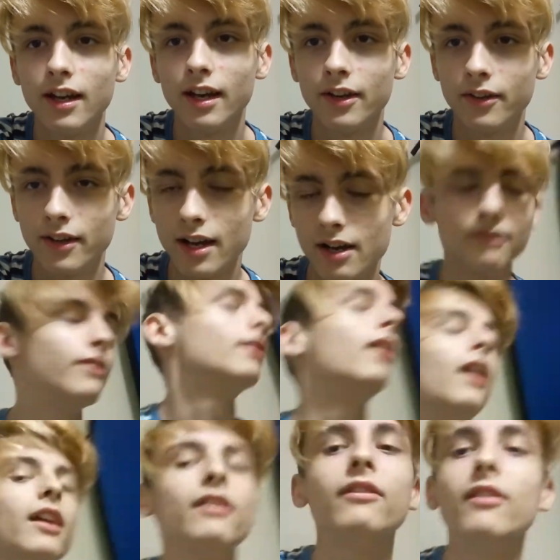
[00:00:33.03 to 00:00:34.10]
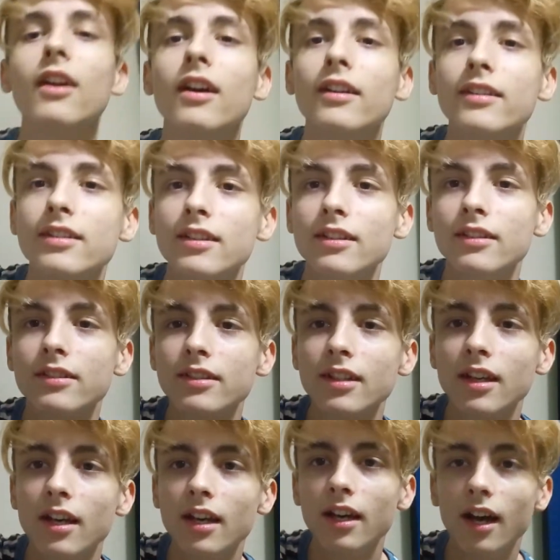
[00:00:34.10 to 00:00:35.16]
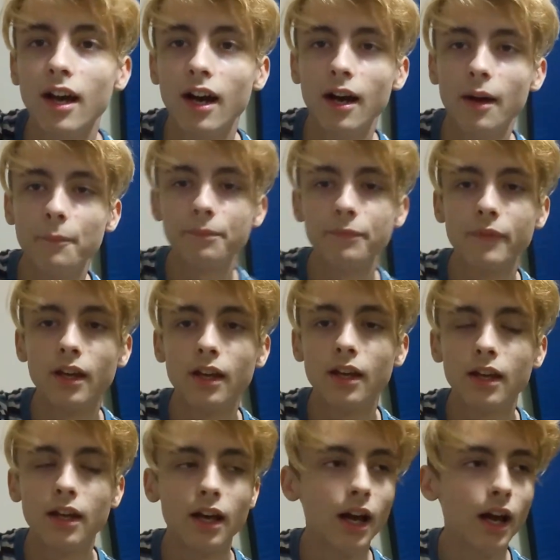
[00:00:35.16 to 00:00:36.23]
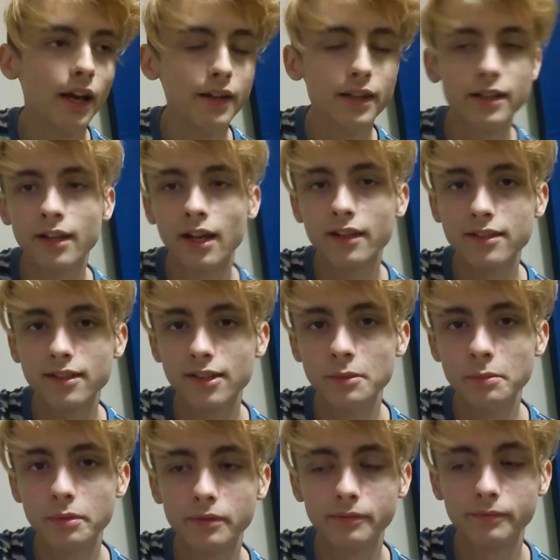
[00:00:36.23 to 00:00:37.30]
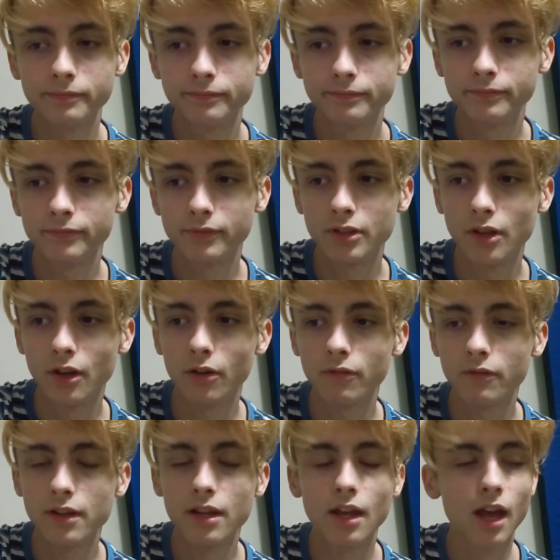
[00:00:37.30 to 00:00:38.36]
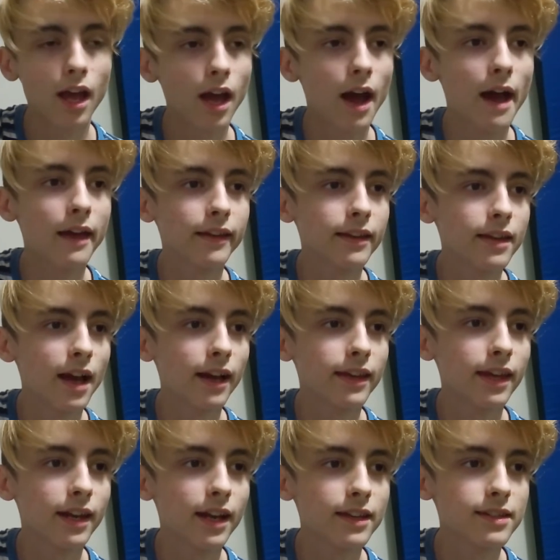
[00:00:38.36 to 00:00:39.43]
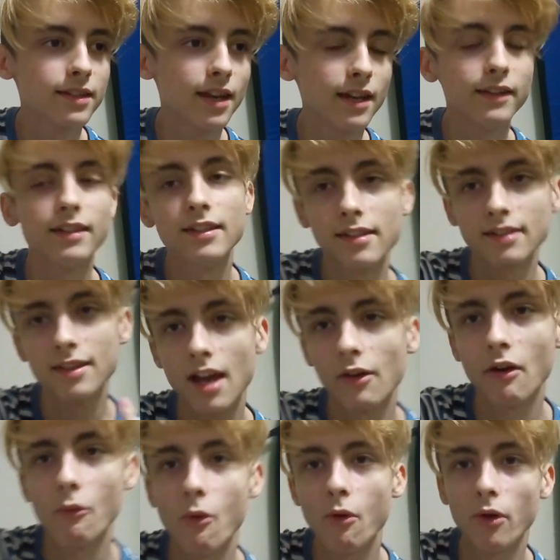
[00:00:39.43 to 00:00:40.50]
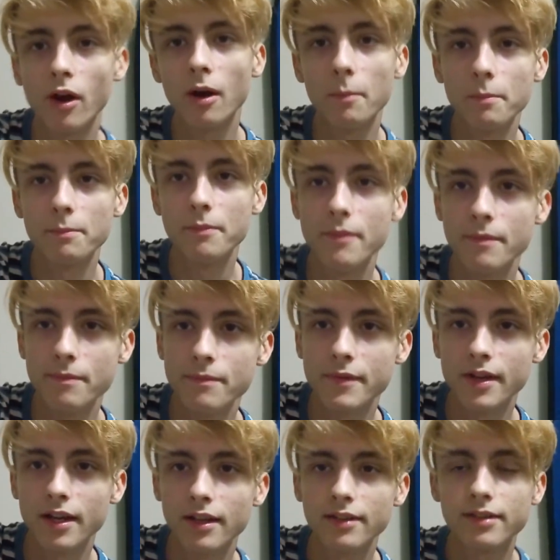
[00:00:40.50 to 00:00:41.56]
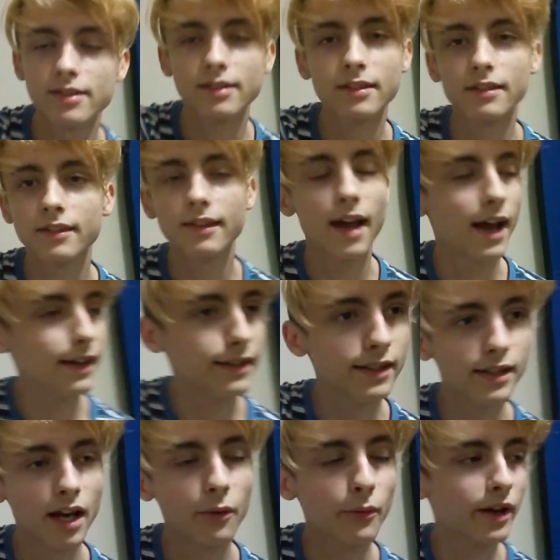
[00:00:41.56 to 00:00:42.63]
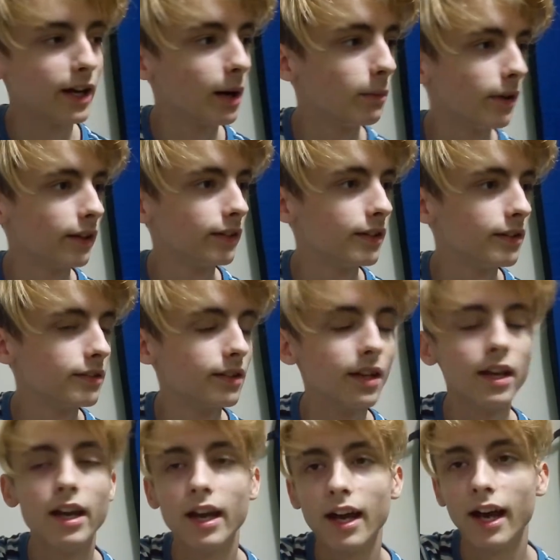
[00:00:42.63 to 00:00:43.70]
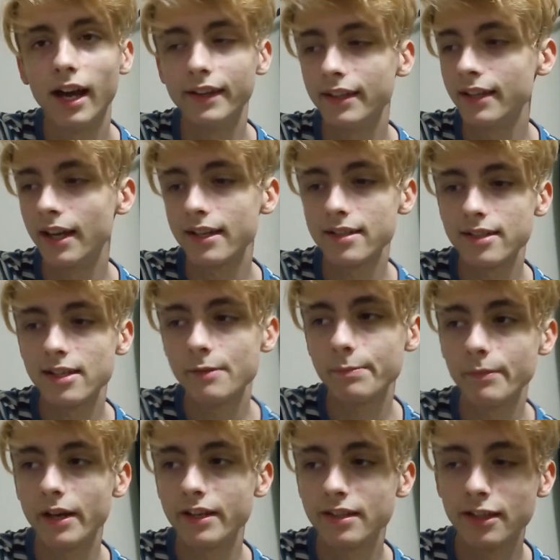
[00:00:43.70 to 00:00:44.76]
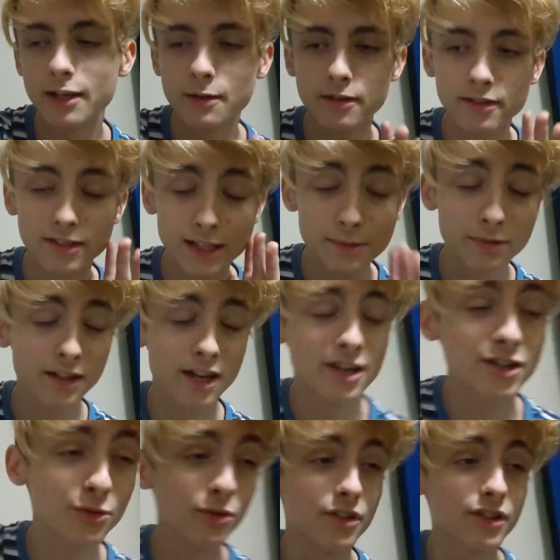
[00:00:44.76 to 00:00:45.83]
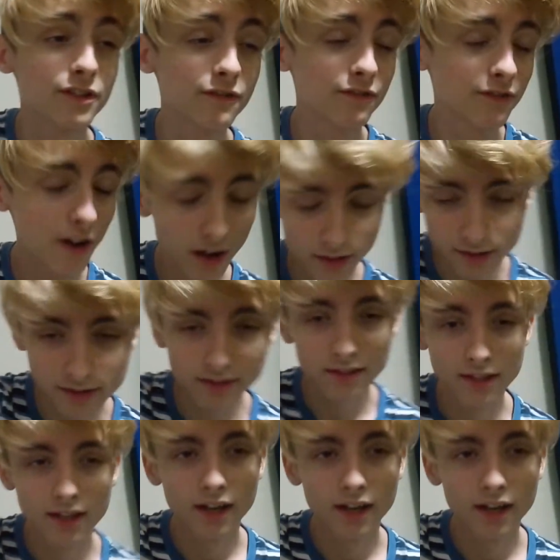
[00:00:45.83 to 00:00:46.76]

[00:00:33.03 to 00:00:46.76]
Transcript: I don't have a lot of vlogging skills. I did not sleep, so I cannot say this is how I woke up, because I did not wake up like this. I did not sleep. My sleep schedule is fucked.